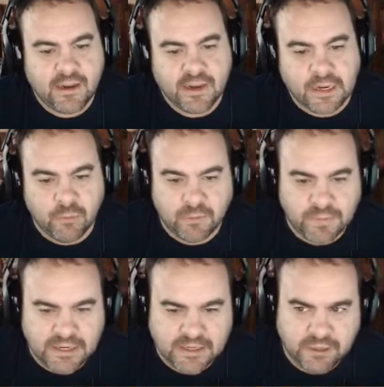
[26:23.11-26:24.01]
he would have
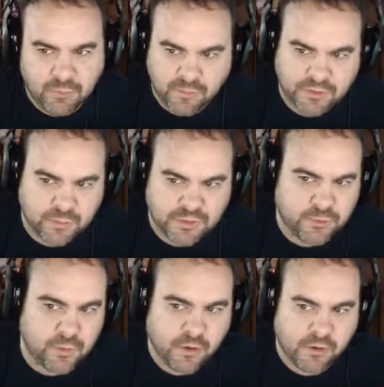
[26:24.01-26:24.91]
made anywhere between
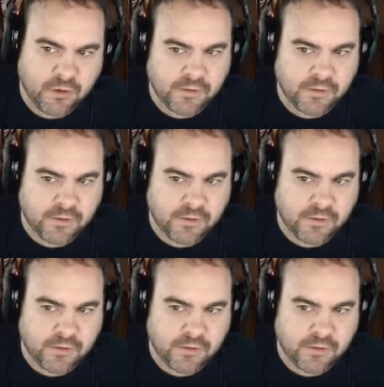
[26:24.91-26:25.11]
$200,000 and